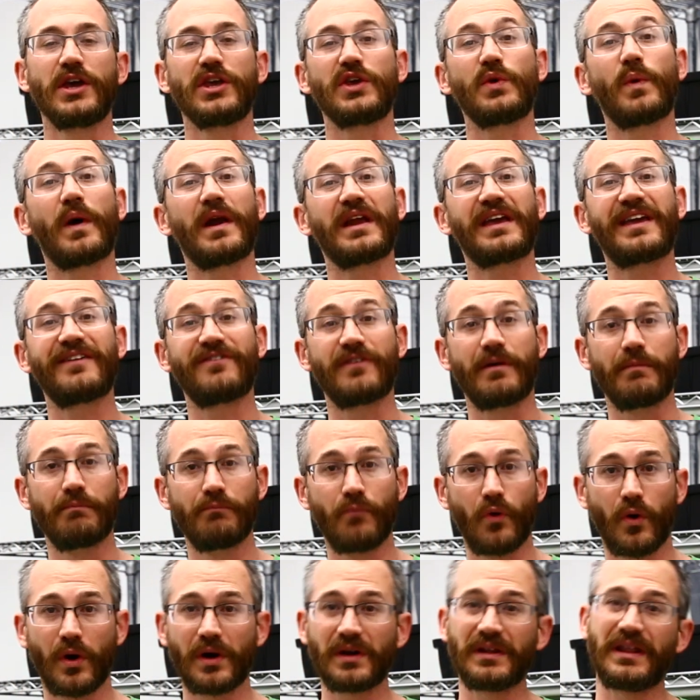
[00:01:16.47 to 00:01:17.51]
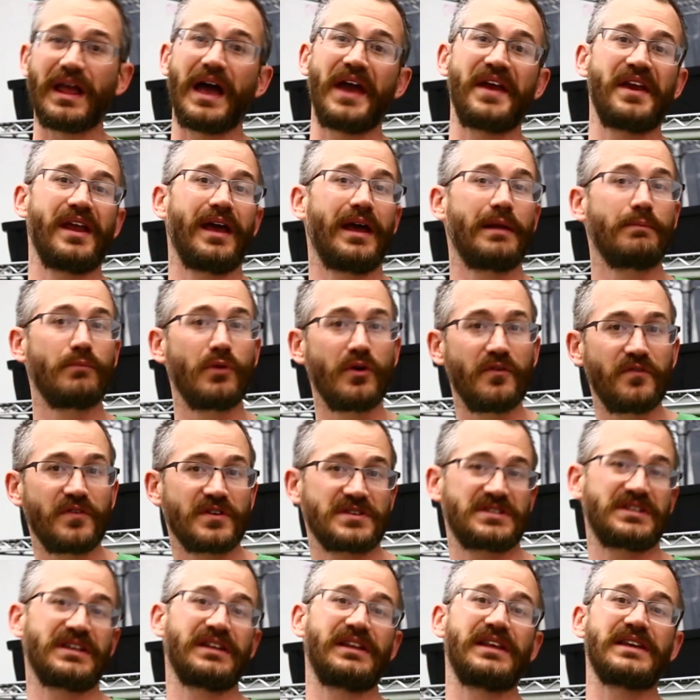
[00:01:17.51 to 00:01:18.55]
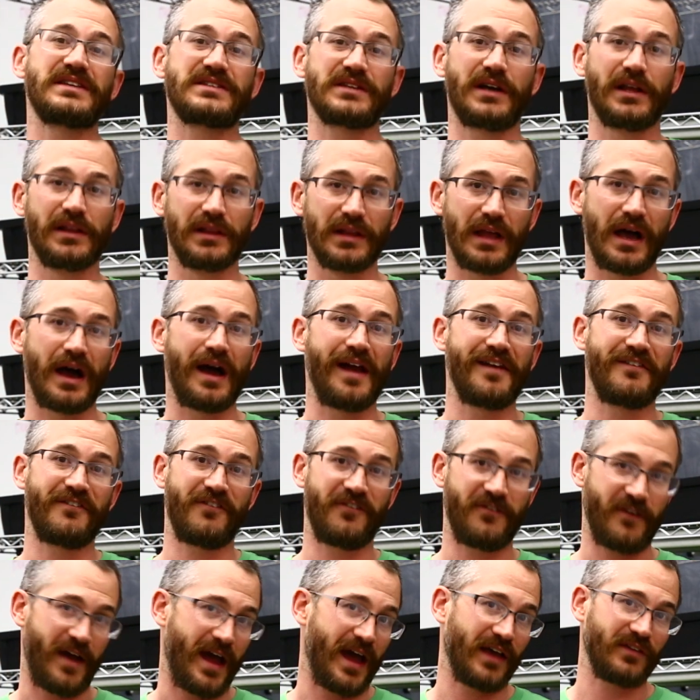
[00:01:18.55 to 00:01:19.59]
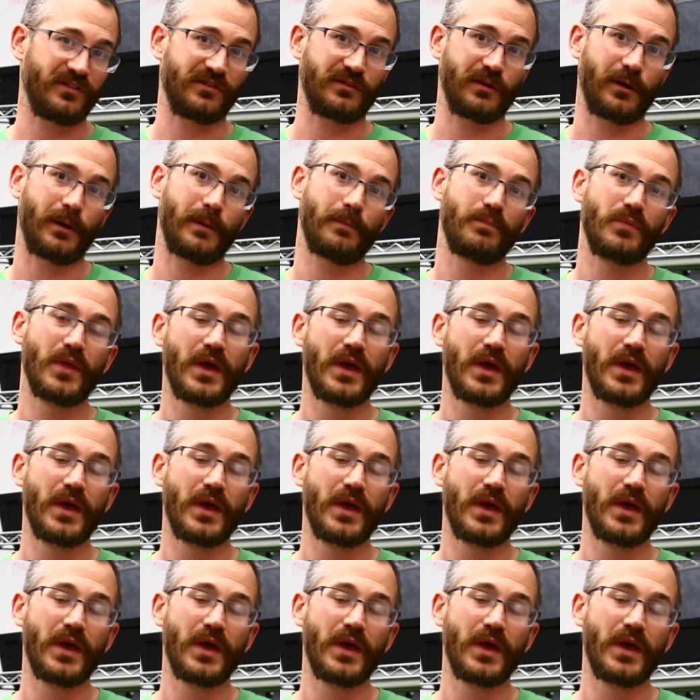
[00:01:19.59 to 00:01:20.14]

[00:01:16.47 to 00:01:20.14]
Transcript: you want to give them more light and move your seedlings a lot faster.